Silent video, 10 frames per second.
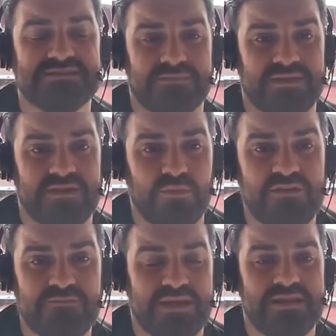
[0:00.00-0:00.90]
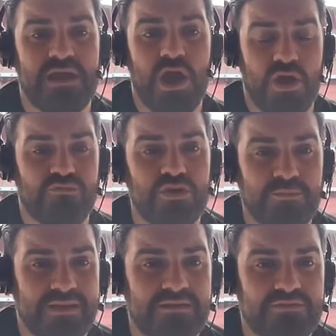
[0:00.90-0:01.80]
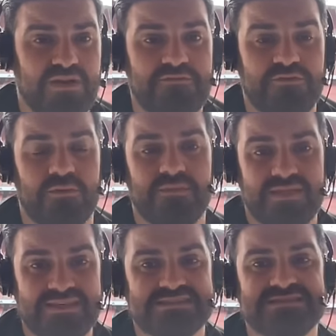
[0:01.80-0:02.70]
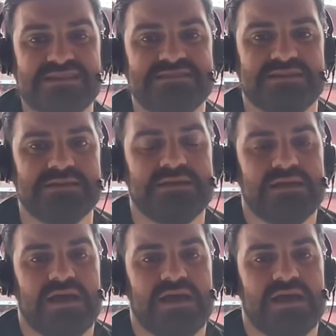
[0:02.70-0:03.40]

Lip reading: something that we've been a real big threat from this season.